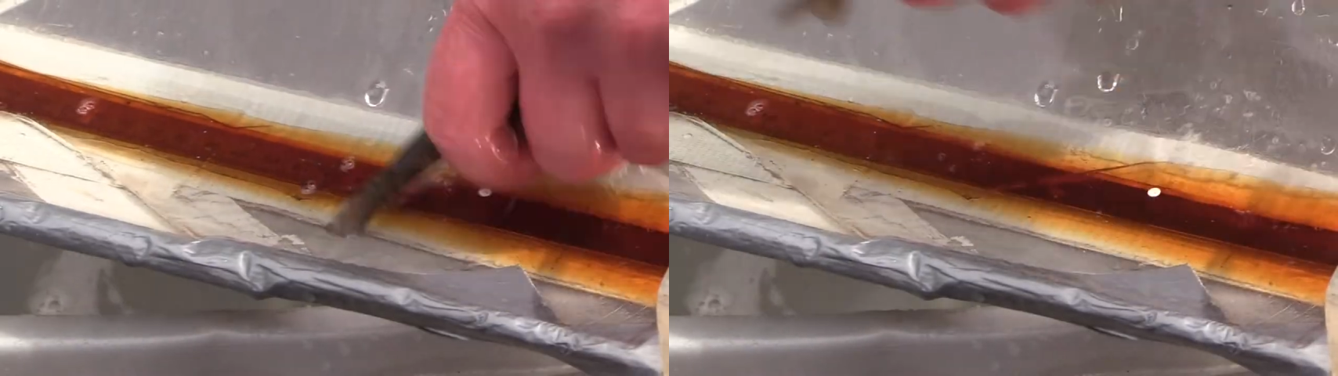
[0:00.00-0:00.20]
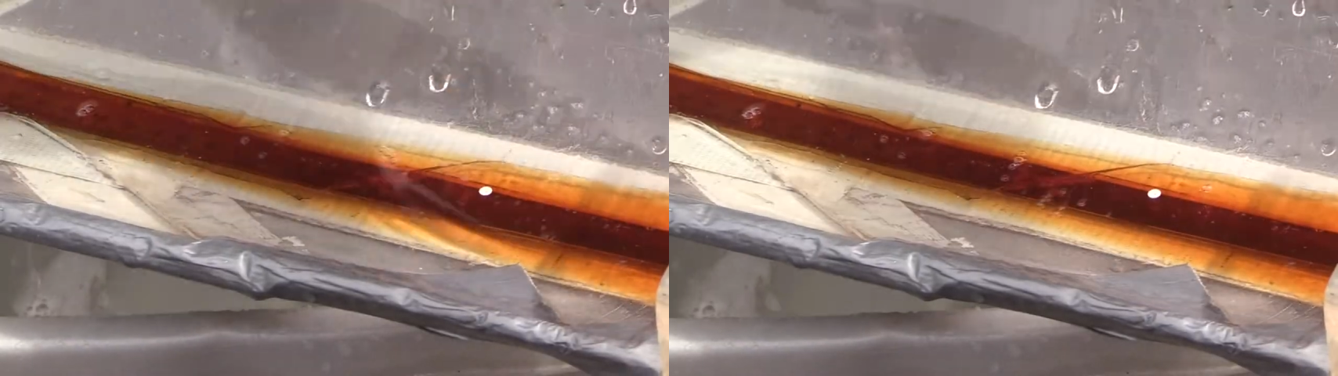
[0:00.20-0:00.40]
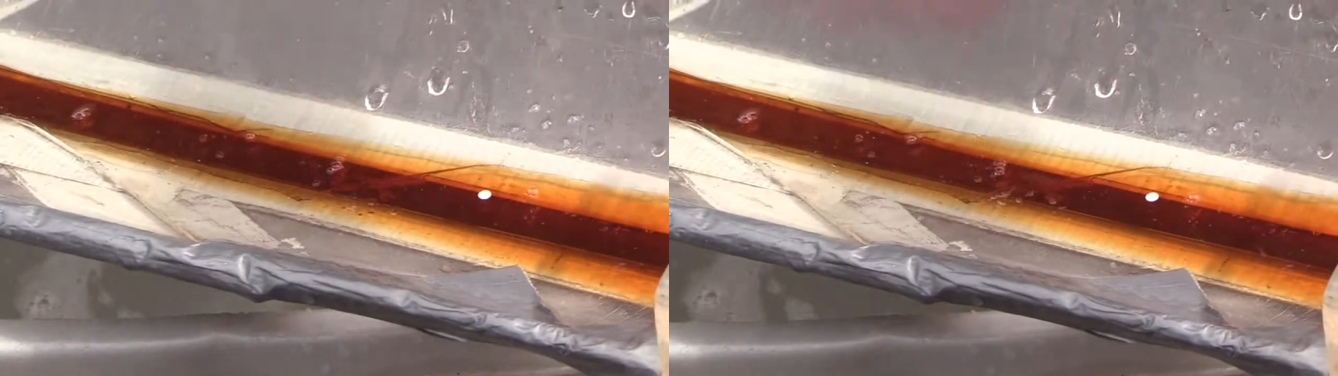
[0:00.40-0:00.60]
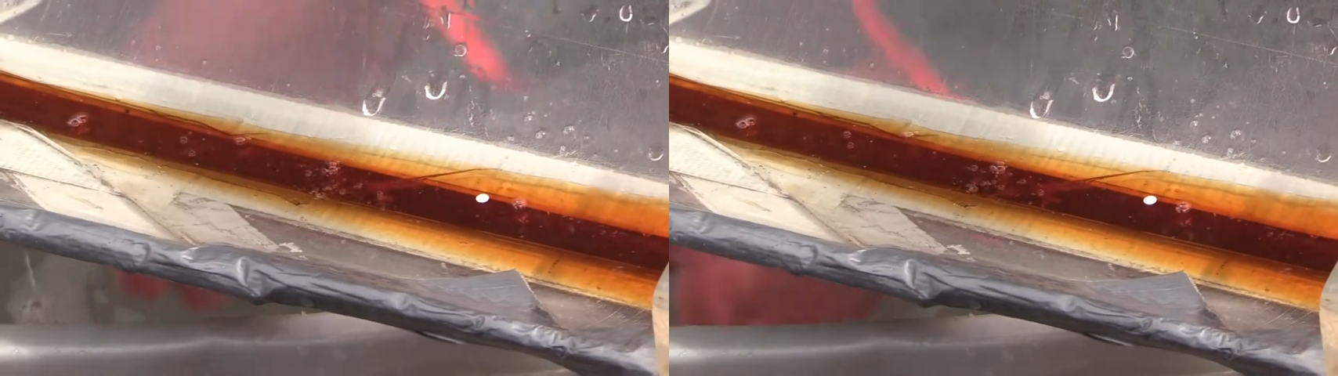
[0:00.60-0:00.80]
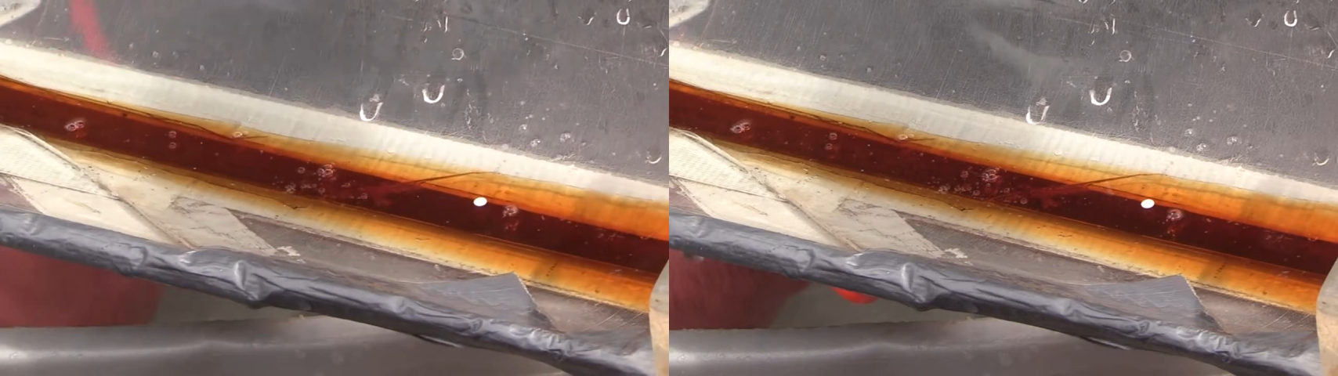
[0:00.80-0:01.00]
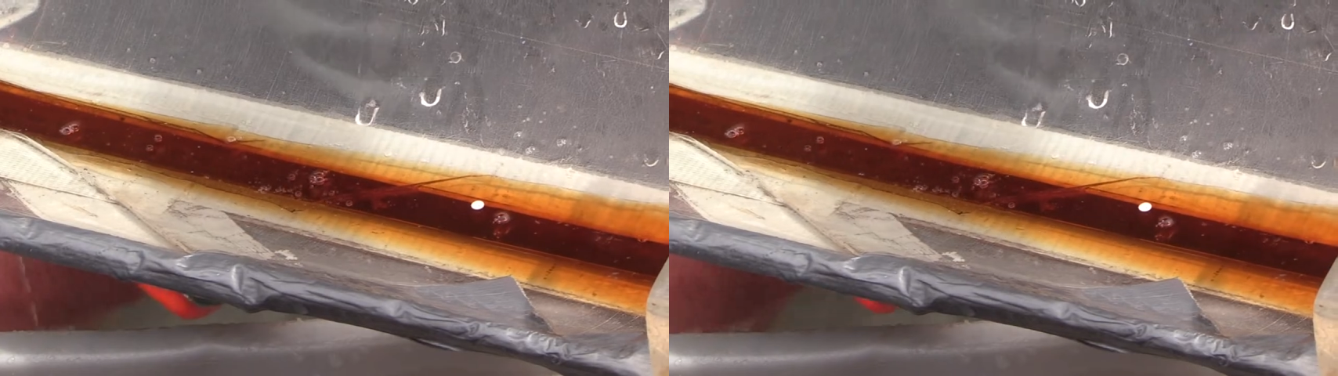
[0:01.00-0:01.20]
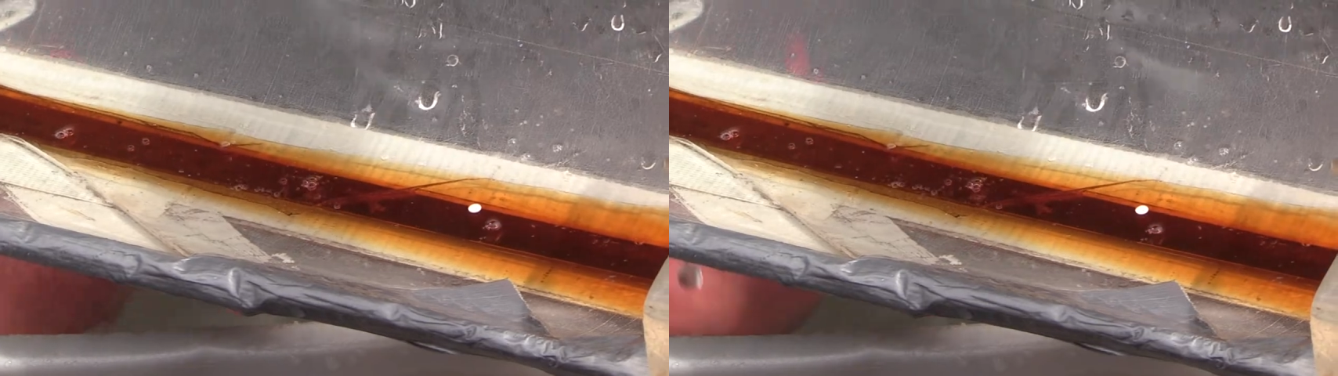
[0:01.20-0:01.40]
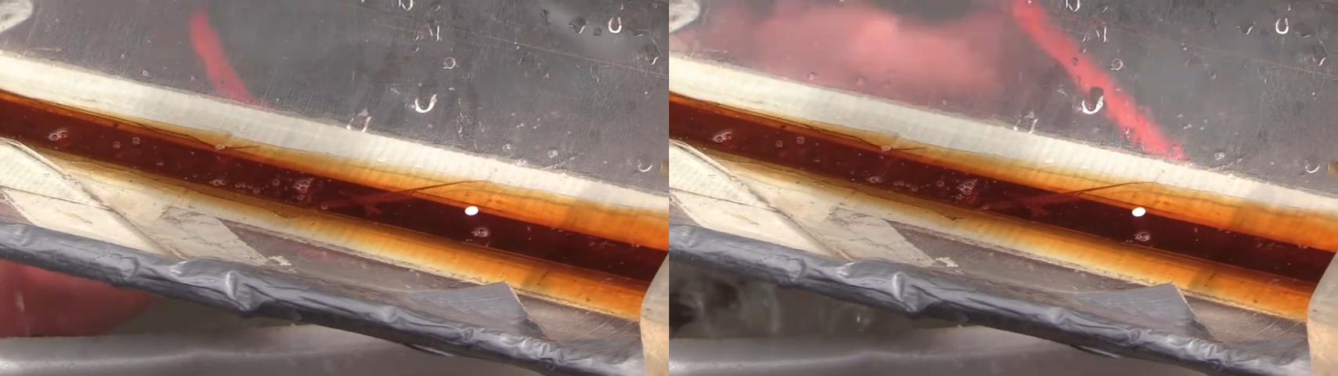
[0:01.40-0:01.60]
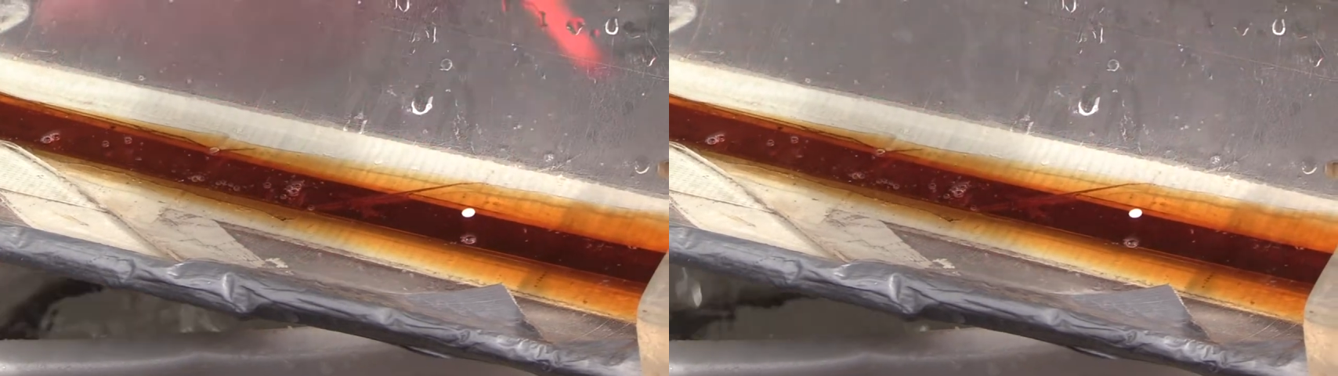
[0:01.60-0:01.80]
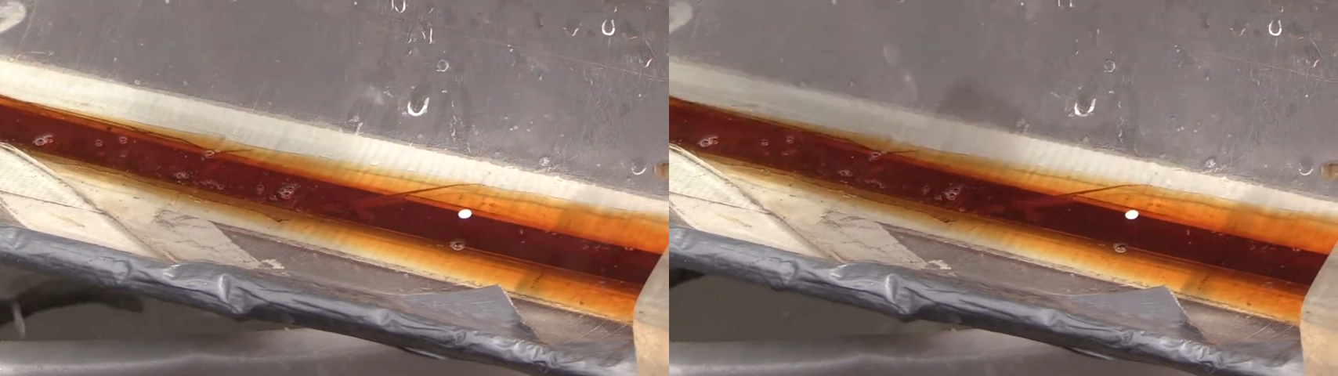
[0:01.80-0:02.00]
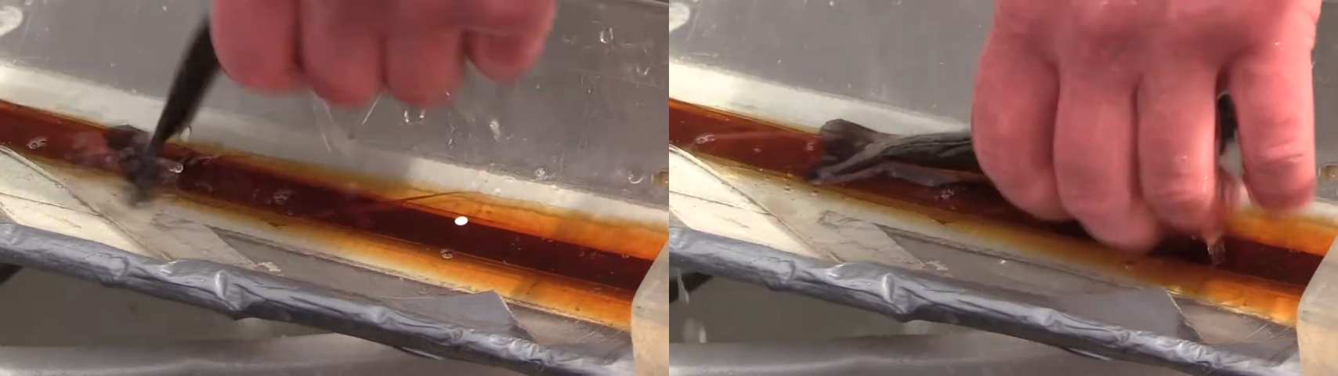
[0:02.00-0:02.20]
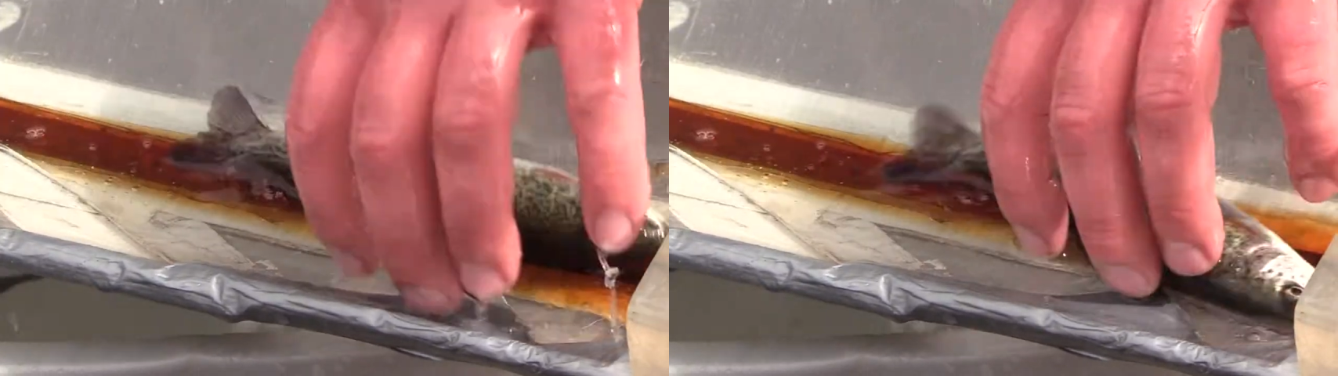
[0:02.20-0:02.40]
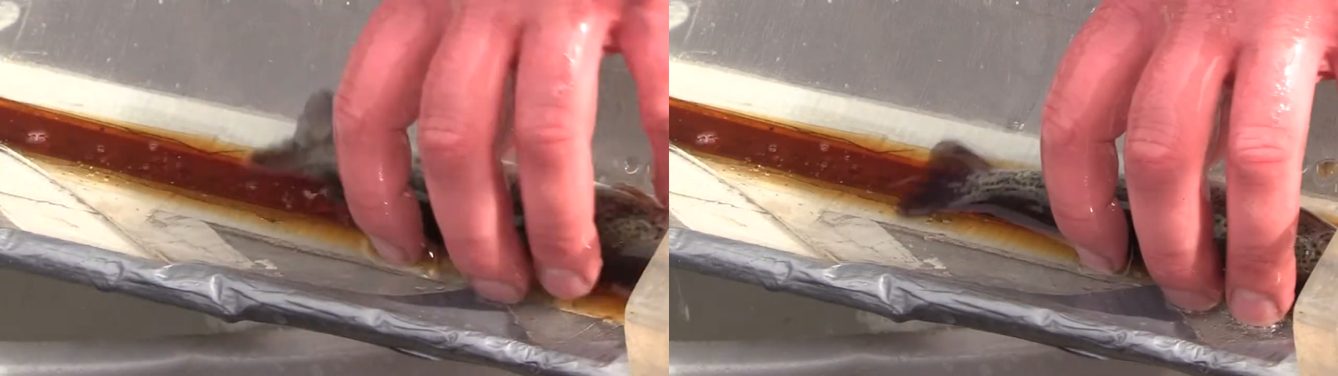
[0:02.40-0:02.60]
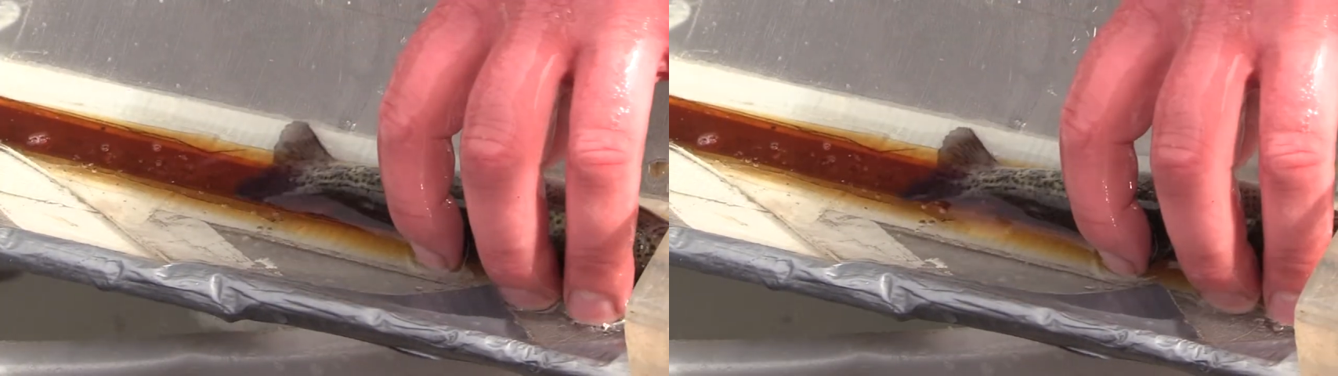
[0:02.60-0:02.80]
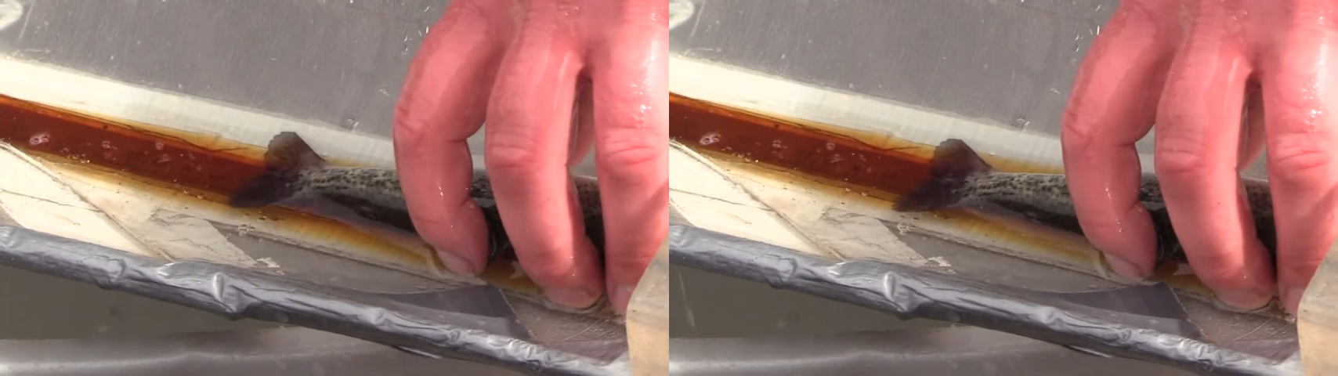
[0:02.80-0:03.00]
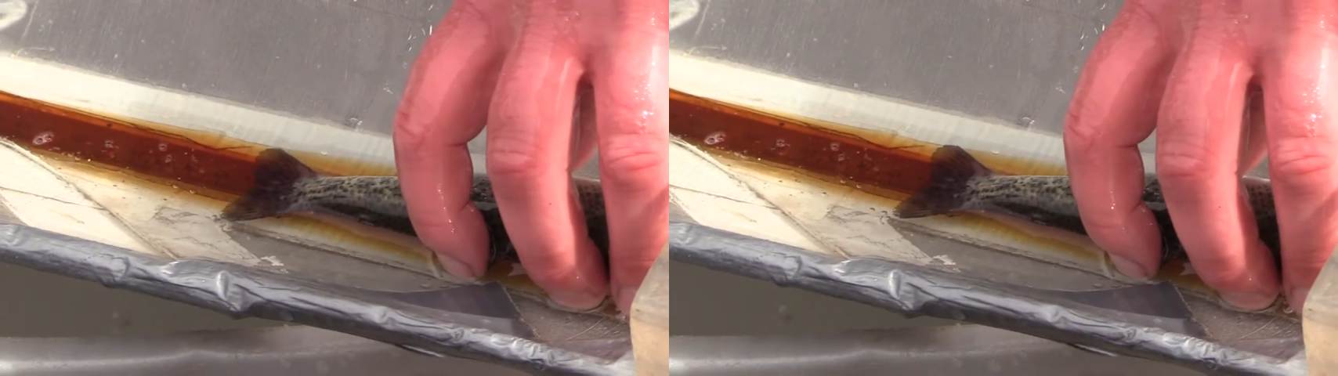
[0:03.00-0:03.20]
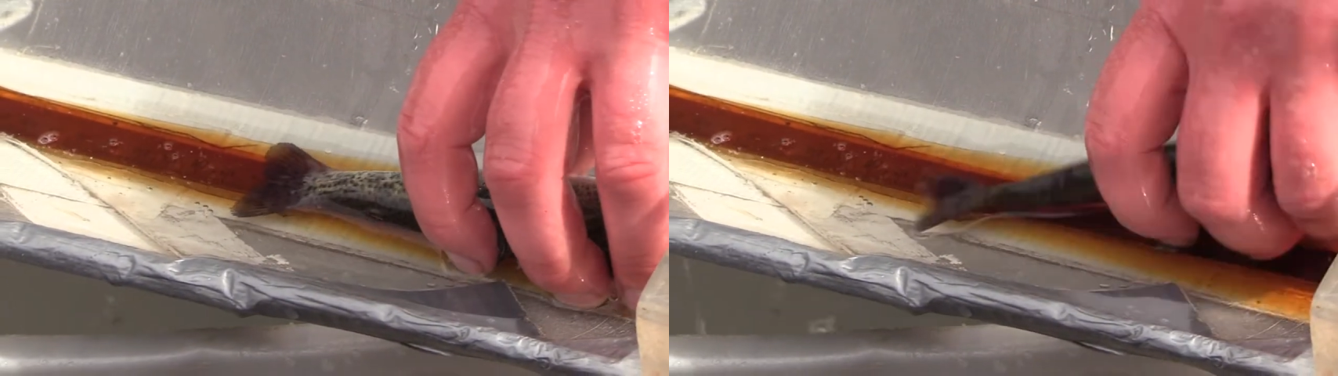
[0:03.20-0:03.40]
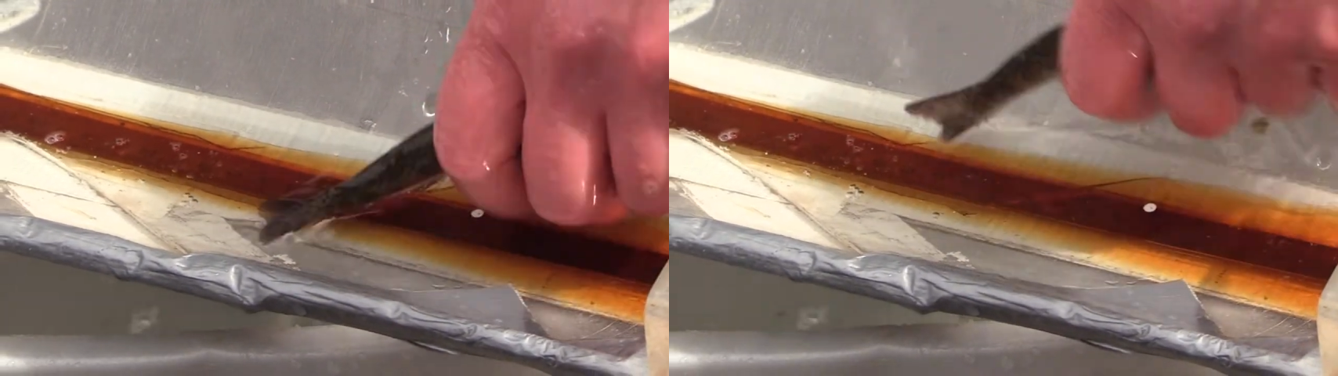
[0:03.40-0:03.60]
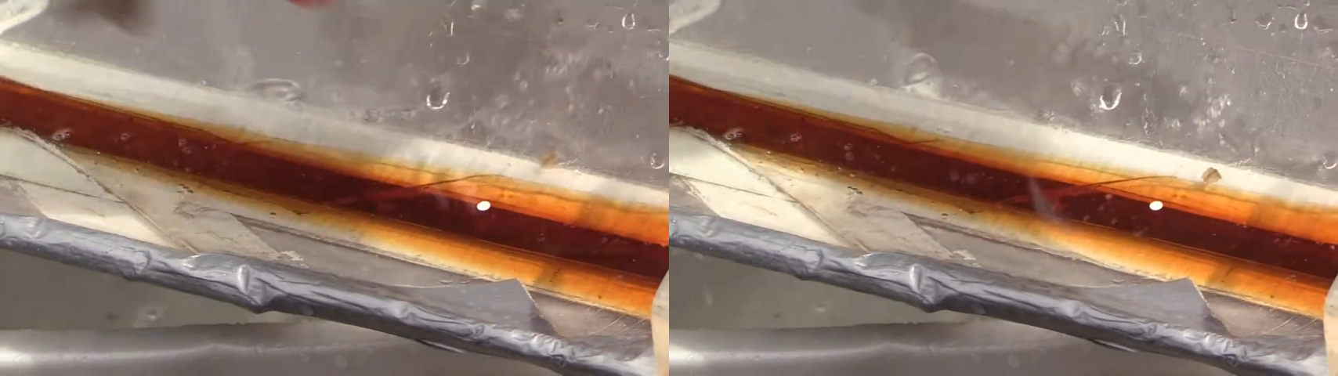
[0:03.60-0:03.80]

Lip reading: (no speaker visible)